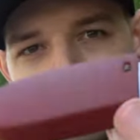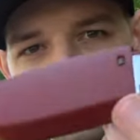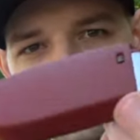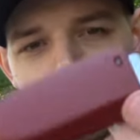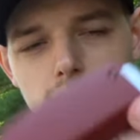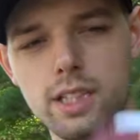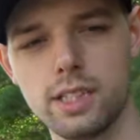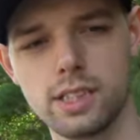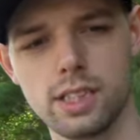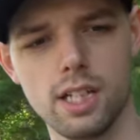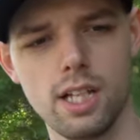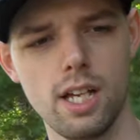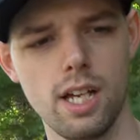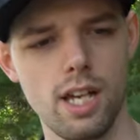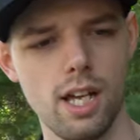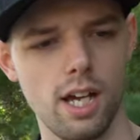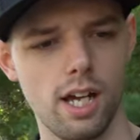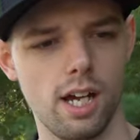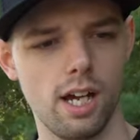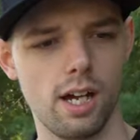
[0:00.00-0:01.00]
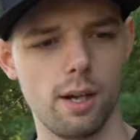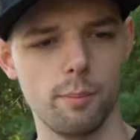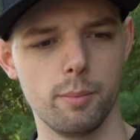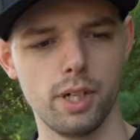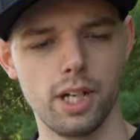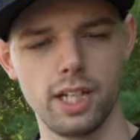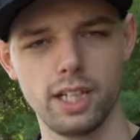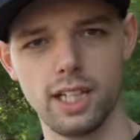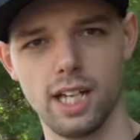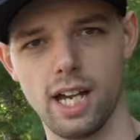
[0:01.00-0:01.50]
piece um,
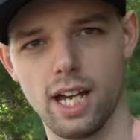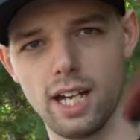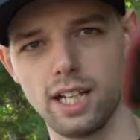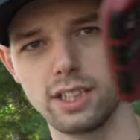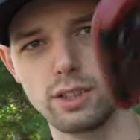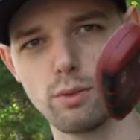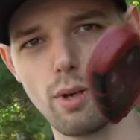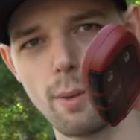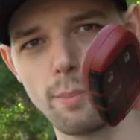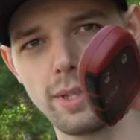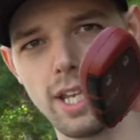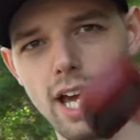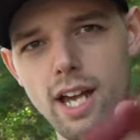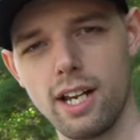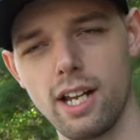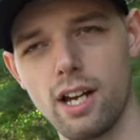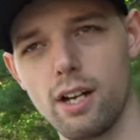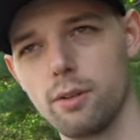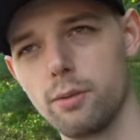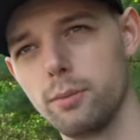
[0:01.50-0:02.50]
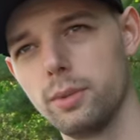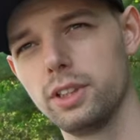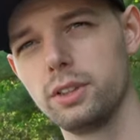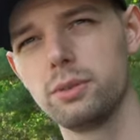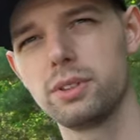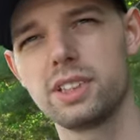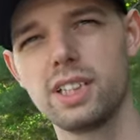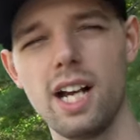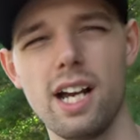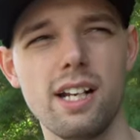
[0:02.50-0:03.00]
but yeah I swapped that out which
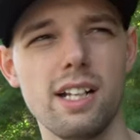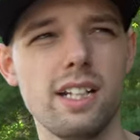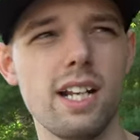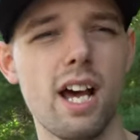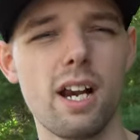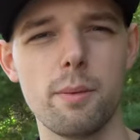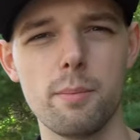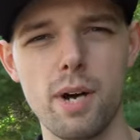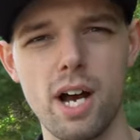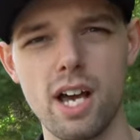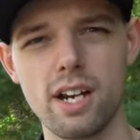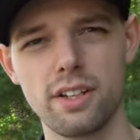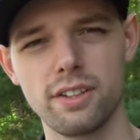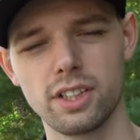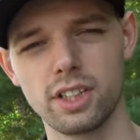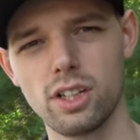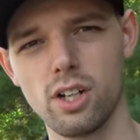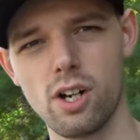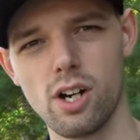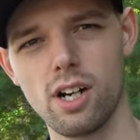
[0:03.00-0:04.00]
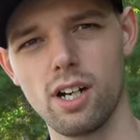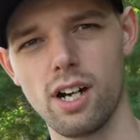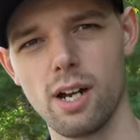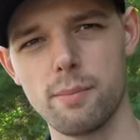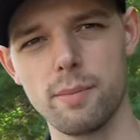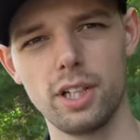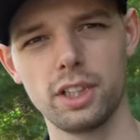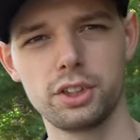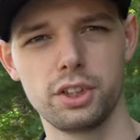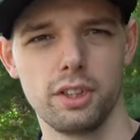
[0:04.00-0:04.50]
was kind of not a mod on the car
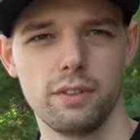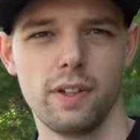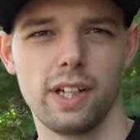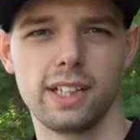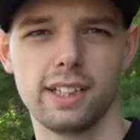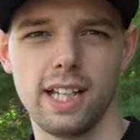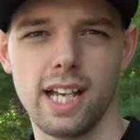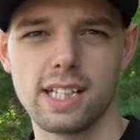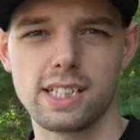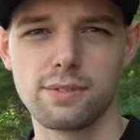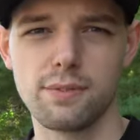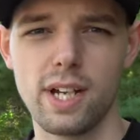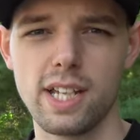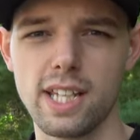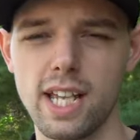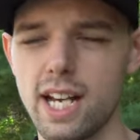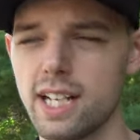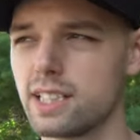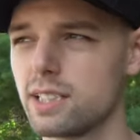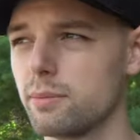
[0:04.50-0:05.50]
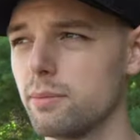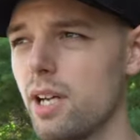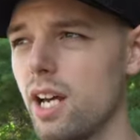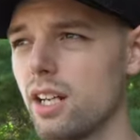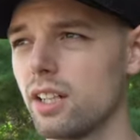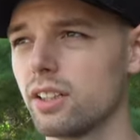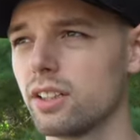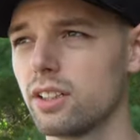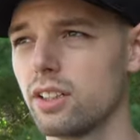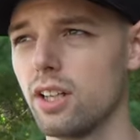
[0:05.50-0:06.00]
I'm not sure if I classified that as a
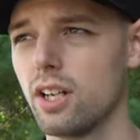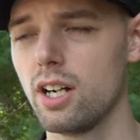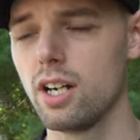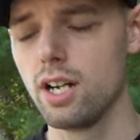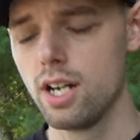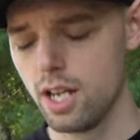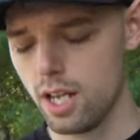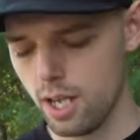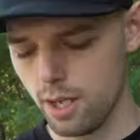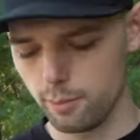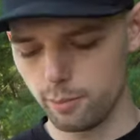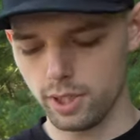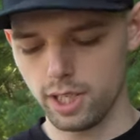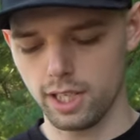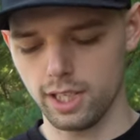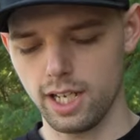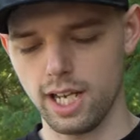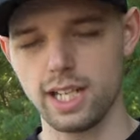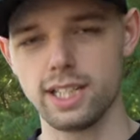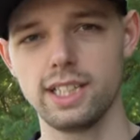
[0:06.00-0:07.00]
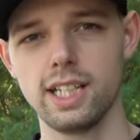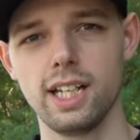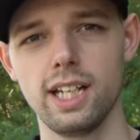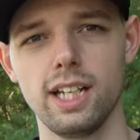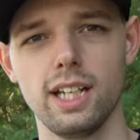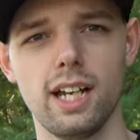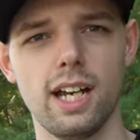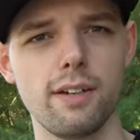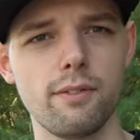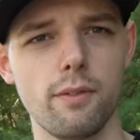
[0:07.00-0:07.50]
mod on the car but I did
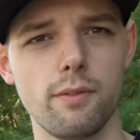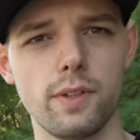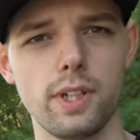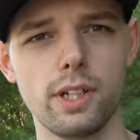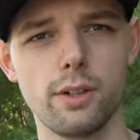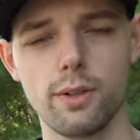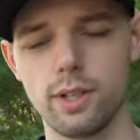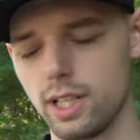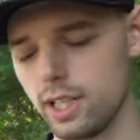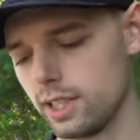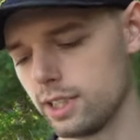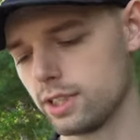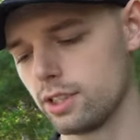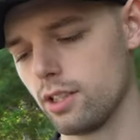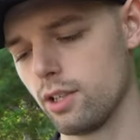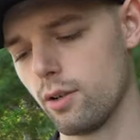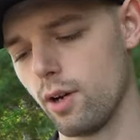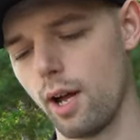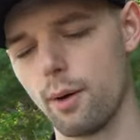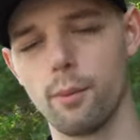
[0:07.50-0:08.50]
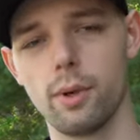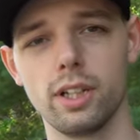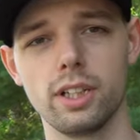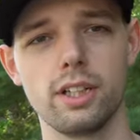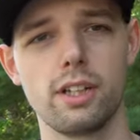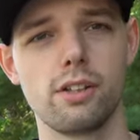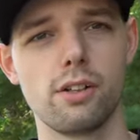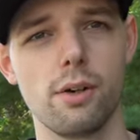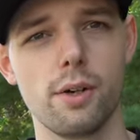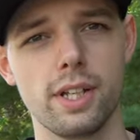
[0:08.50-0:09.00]
it, I have a video on it, so I wanted
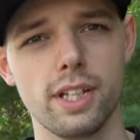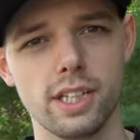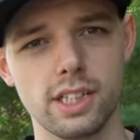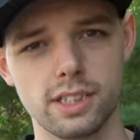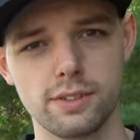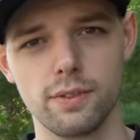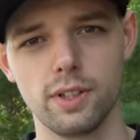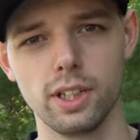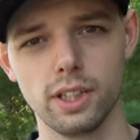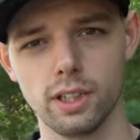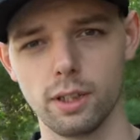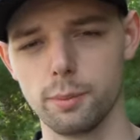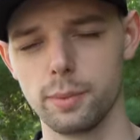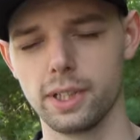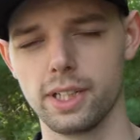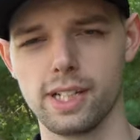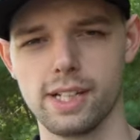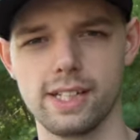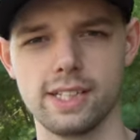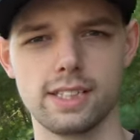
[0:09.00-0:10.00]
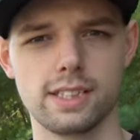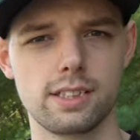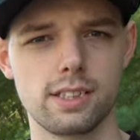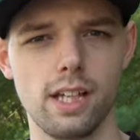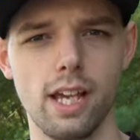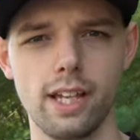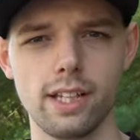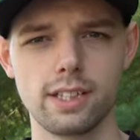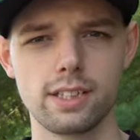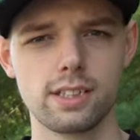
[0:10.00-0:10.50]
to throw it in this video because
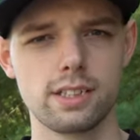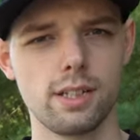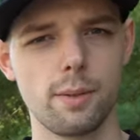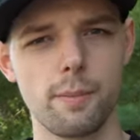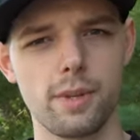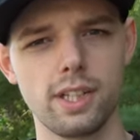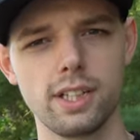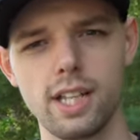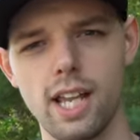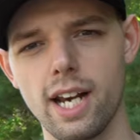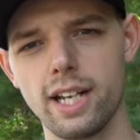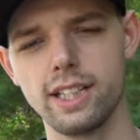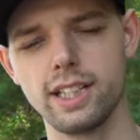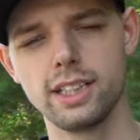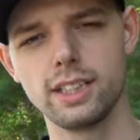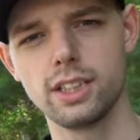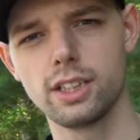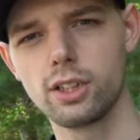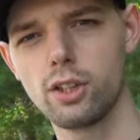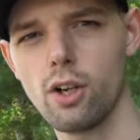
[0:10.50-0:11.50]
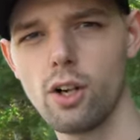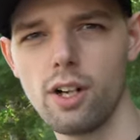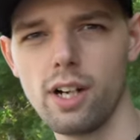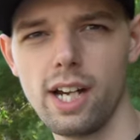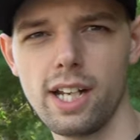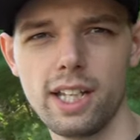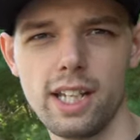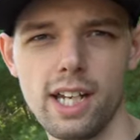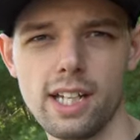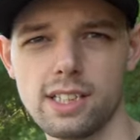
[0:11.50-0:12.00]
it's something that I did to the car,
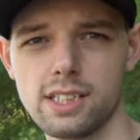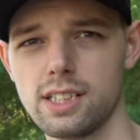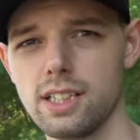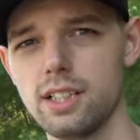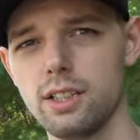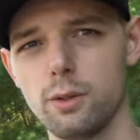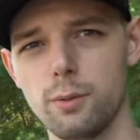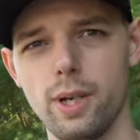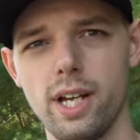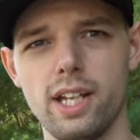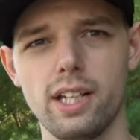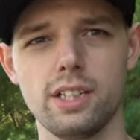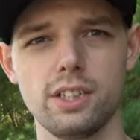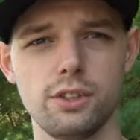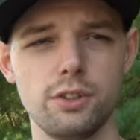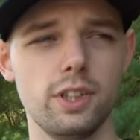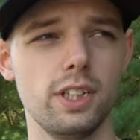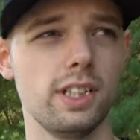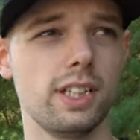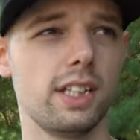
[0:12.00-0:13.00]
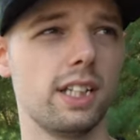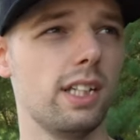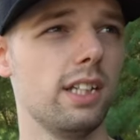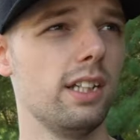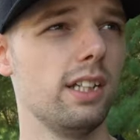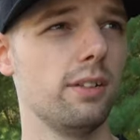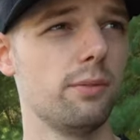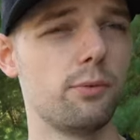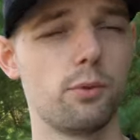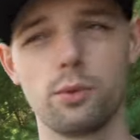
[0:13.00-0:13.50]
I guess, in a way, because you need the
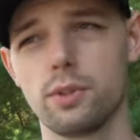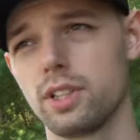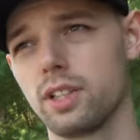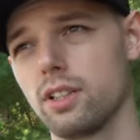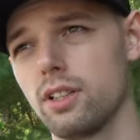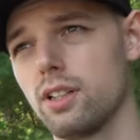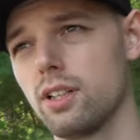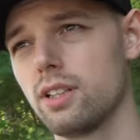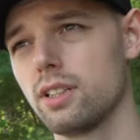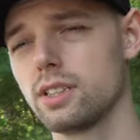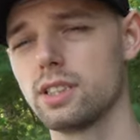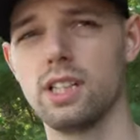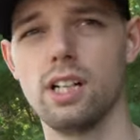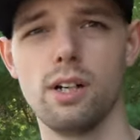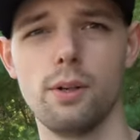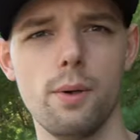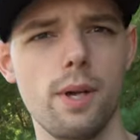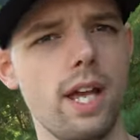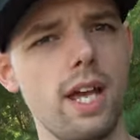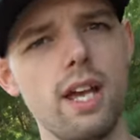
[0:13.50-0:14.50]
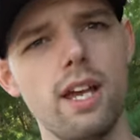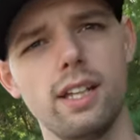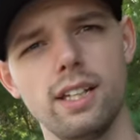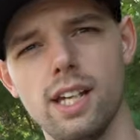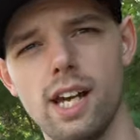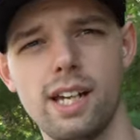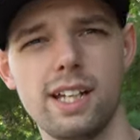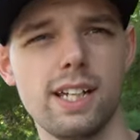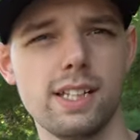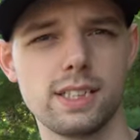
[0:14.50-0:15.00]
key for the car, so
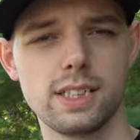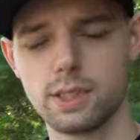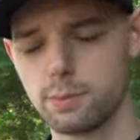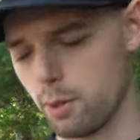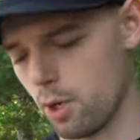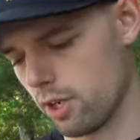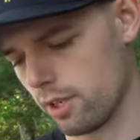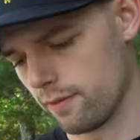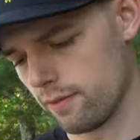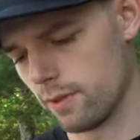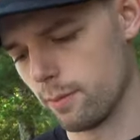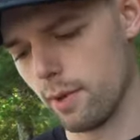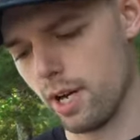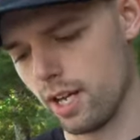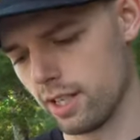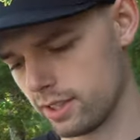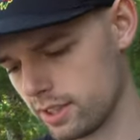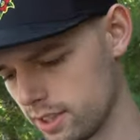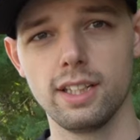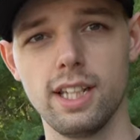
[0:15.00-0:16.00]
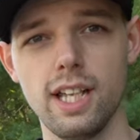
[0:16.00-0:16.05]
yeah, I guess it's part of the mods.